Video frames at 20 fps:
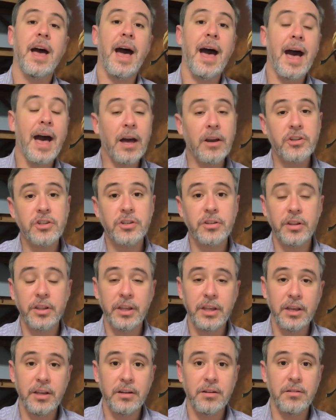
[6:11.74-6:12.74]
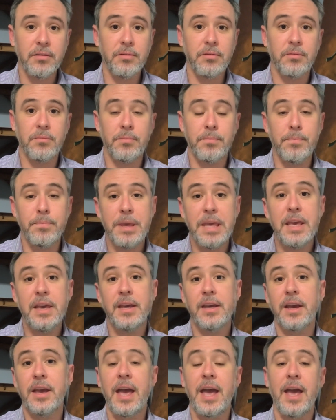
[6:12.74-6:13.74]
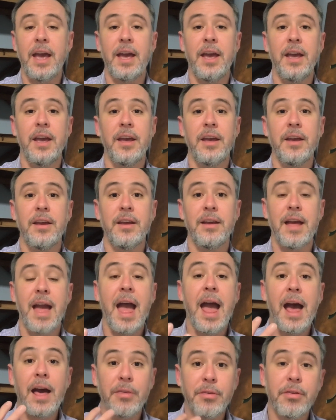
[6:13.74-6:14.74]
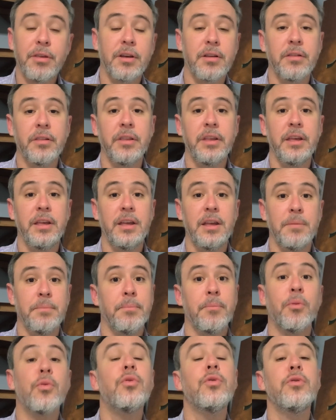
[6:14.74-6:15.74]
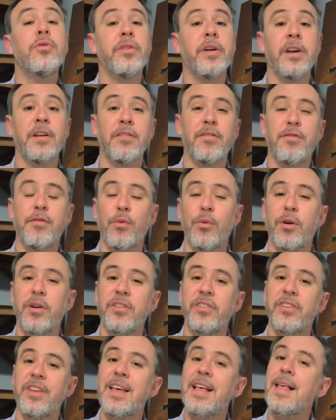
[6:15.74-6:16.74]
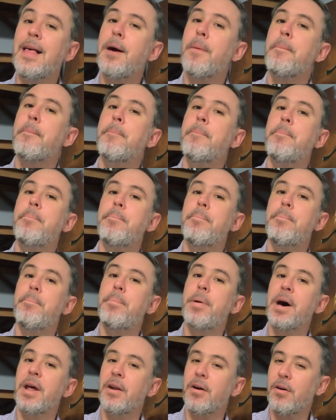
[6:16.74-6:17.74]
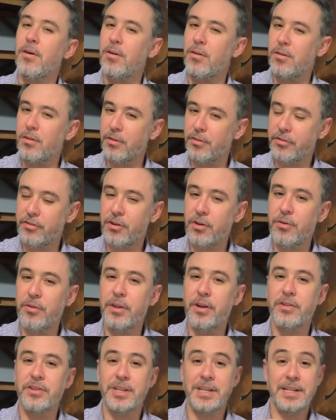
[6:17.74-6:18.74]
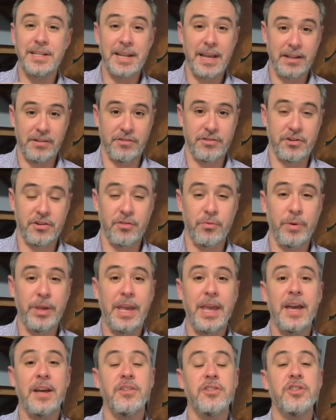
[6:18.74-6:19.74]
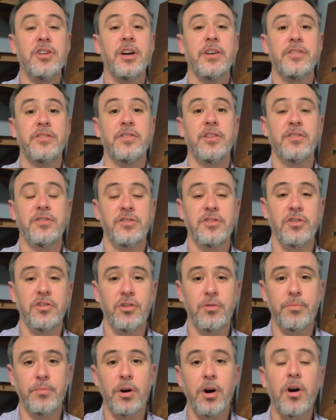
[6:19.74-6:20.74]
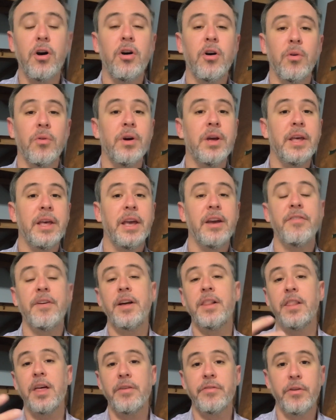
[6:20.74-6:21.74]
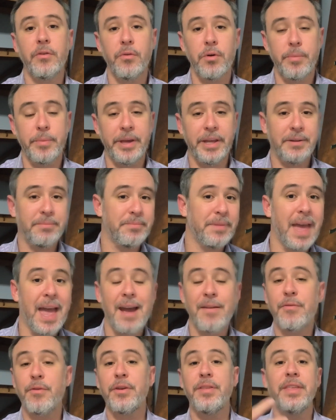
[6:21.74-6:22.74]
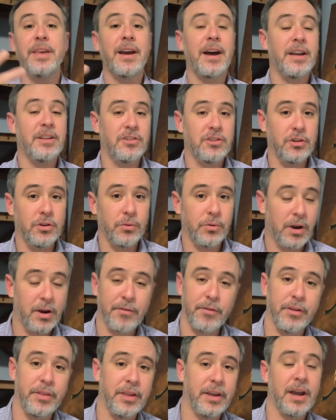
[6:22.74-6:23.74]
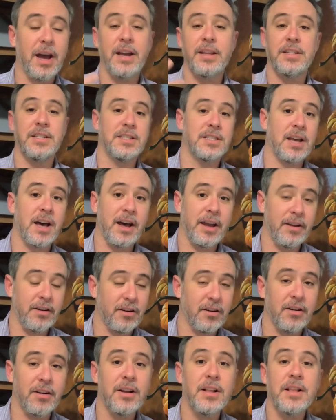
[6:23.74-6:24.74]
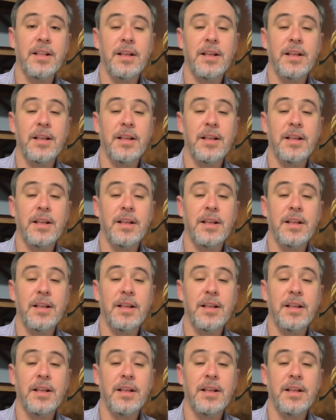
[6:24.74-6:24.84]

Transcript: actually being a ethically improving force. But also there's a danger. We can't just assume, if I love a woman, everything I do or everything I desire